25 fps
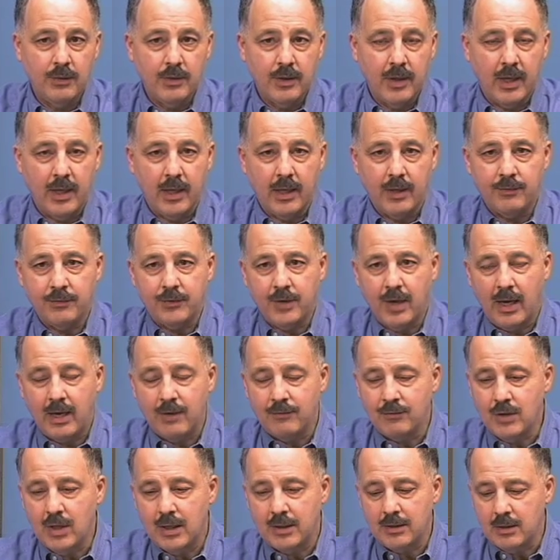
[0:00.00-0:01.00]
and I
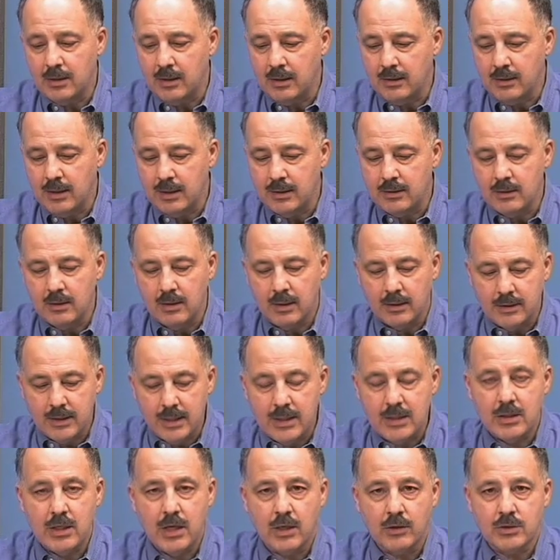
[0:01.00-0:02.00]
have done a
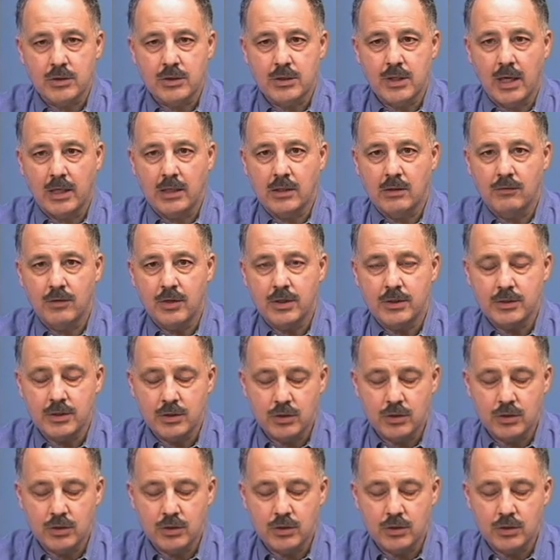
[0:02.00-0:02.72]
detailed study of this.